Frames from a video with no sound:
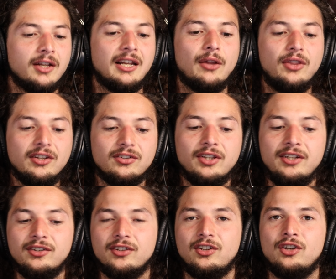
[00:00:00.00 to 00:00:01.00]
Now, this
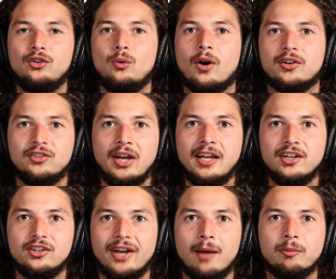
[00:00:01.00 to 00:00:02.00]
leads us into our
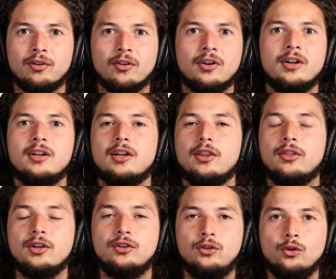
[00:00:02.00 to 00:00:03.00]
second chapter,
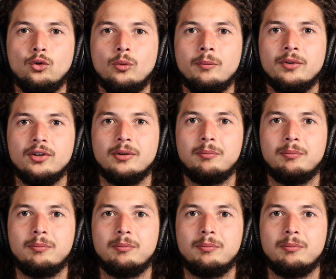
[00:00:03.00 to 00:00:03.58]
The Doomed